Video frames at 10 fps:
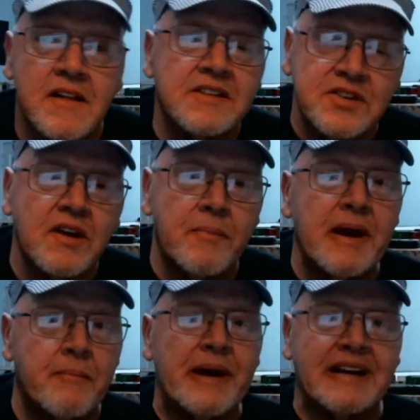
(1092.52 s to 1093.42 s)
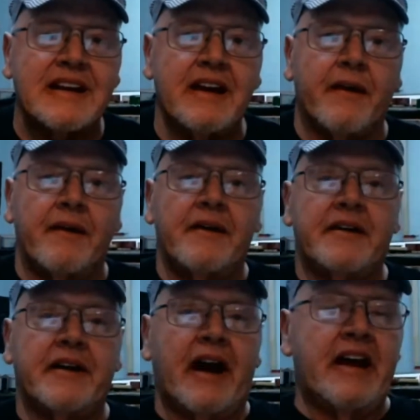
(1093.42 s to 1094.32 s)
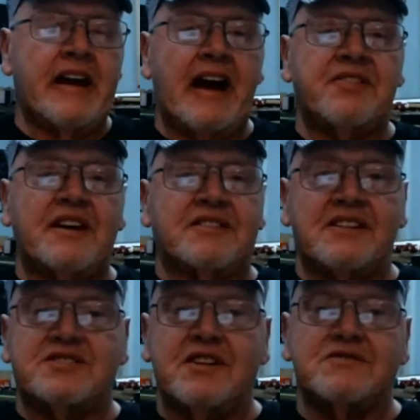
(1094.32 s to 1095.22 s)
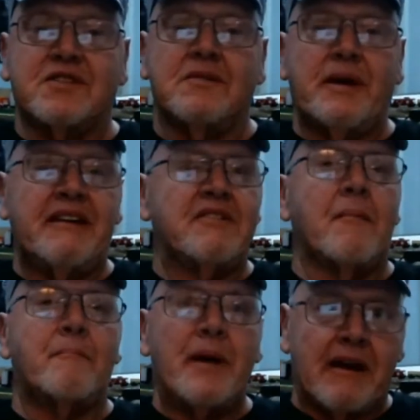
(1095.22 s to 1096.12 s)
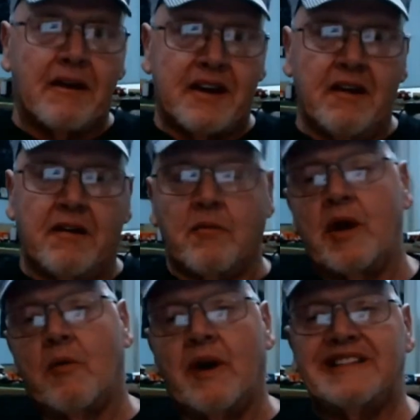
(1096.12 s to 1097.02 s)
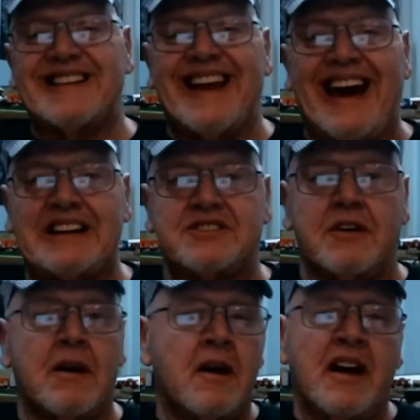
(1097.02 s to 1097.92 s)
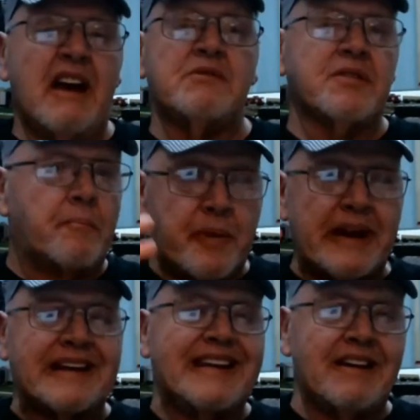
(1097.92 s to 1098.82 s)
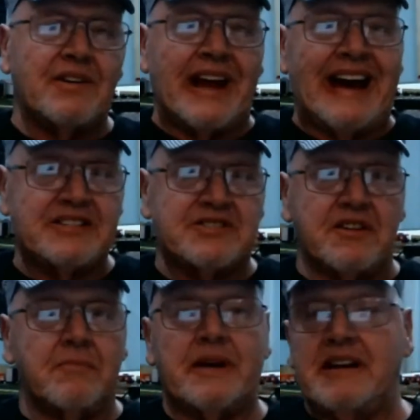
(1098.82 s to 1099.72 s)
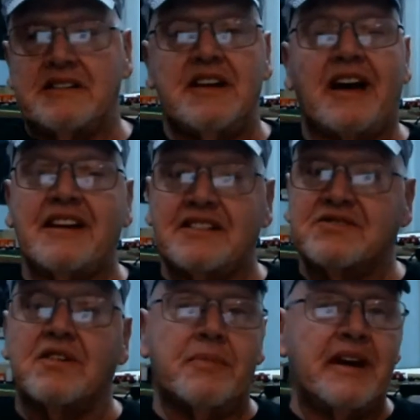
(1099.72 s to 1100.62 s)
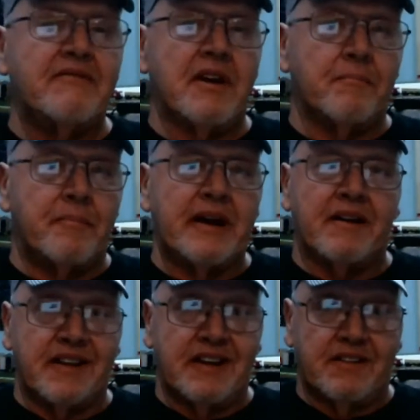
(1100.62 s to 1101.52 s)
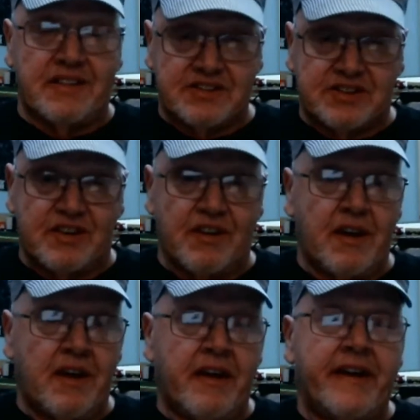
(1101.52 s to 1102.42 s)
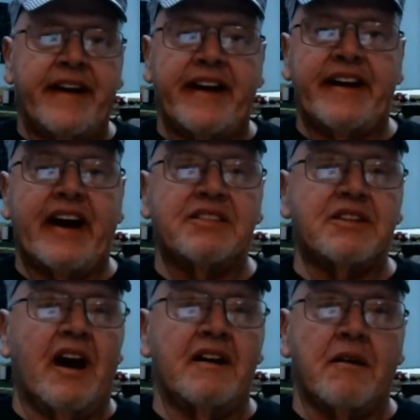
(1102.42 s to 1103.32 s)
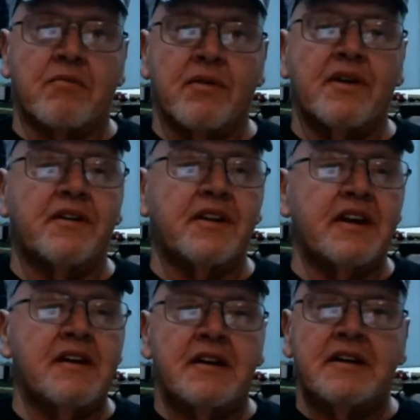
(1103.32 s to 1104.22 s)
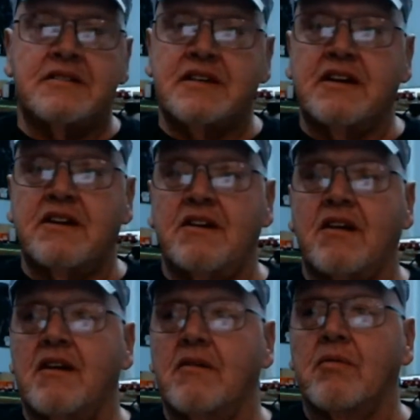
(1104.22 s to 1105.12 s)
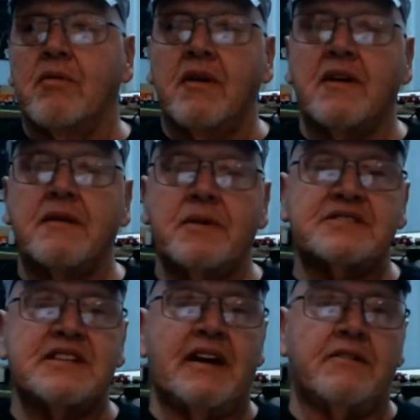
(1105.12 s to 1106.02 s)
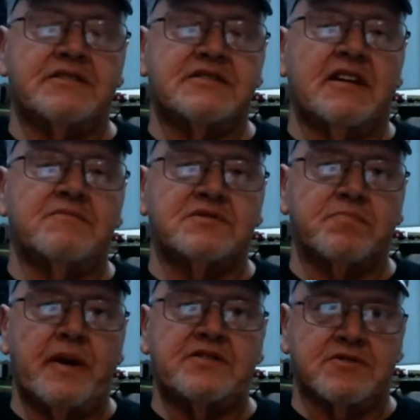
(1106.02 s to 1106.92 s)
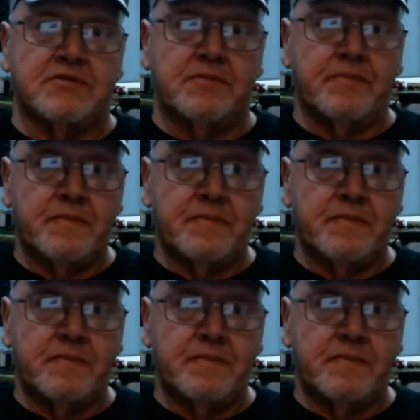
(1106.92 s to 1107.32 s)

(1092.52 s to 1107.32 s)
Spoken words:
it's going to be a big deal. And I think this year is going to be even a bigger deal than what it was last year. It was a big deal last year, but I think it's going to be even a bigger deal this year. And I really think you're going to really miss out on something special